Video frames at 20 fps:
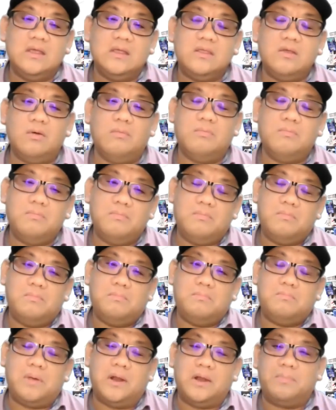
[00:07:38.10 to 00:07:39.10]
So,
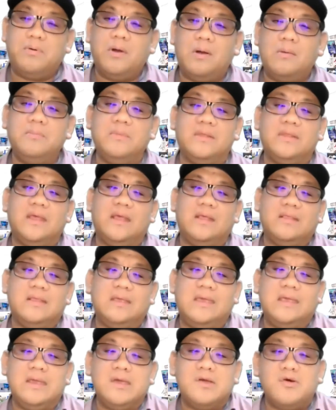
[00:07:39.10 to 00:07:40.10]
but the problem is that,
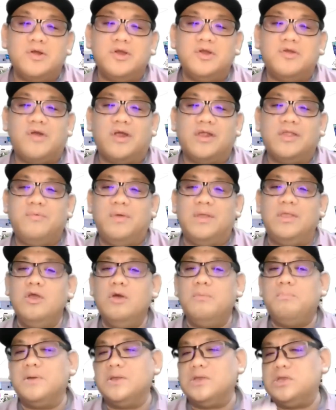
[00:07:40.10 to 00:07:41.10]
in contrast, when
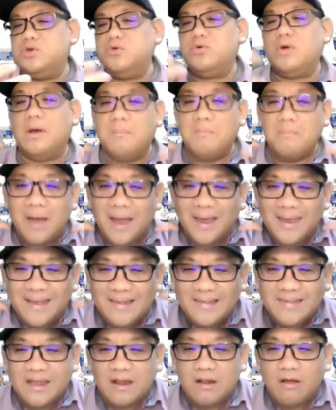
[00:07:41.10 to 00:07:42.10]
you pursue a
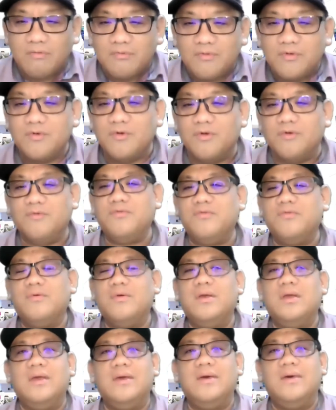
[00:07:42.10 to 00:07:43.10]
mindset of growth,
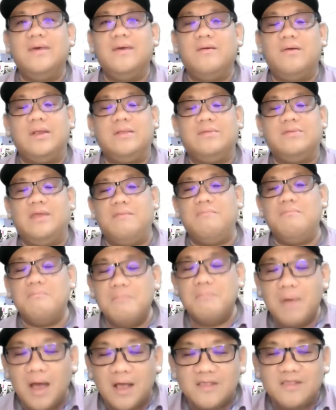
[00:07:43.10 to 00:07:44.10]
right, there
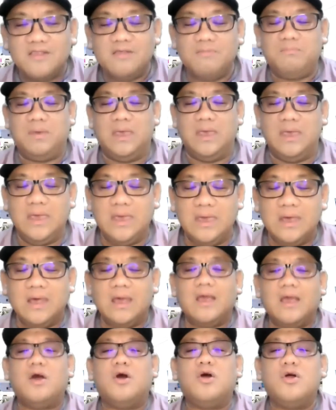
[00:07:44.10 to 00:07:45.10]
must be
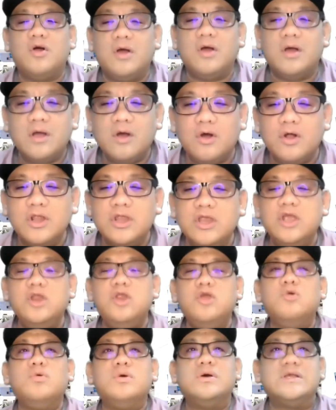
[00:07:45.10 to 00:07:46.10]

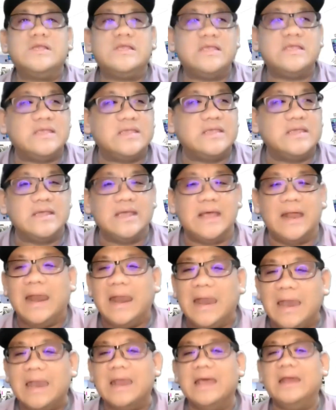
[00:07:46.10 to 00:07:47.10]
continuous
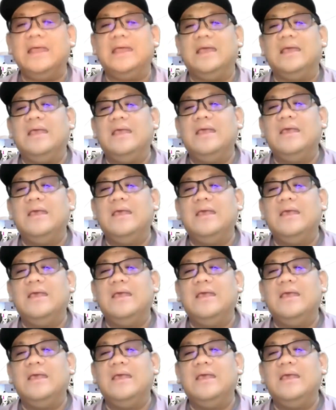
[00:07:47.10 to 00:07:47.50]
learning.